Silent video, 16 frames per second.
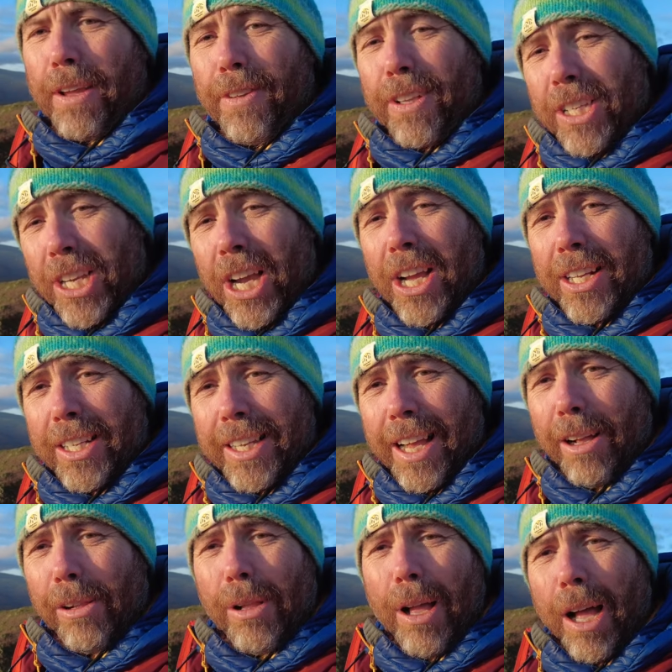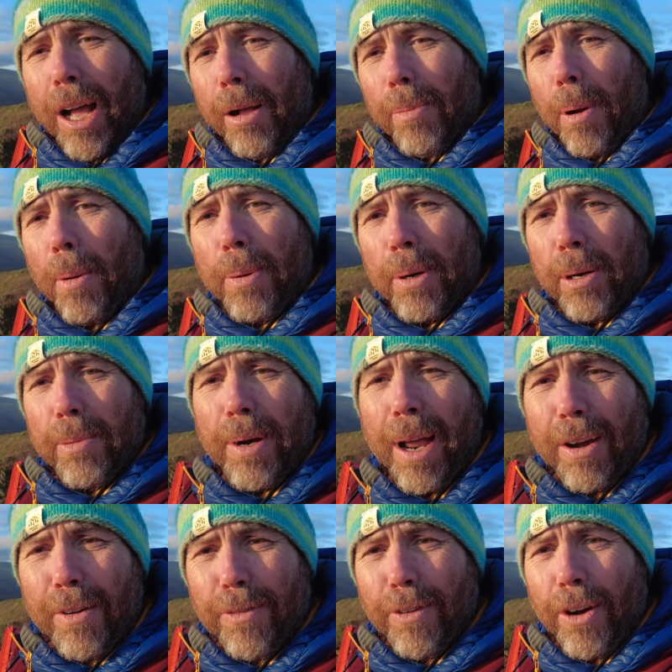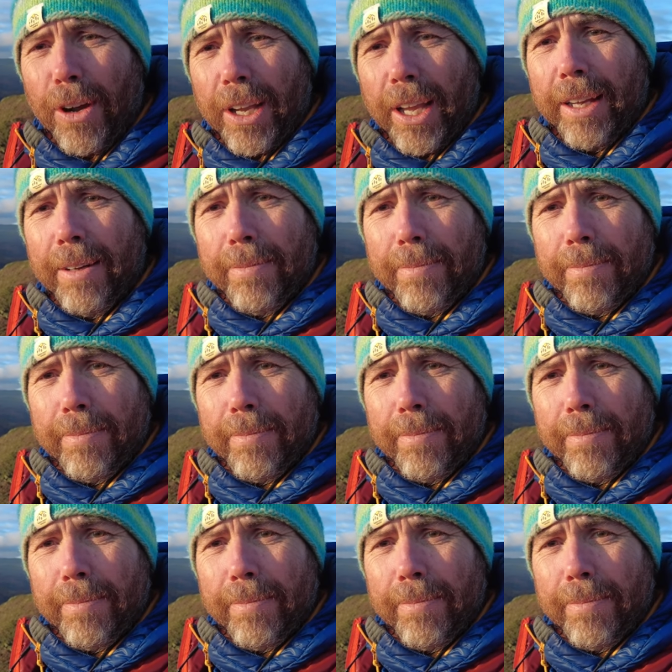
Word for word: if it turns out, I'll pop it up now for you.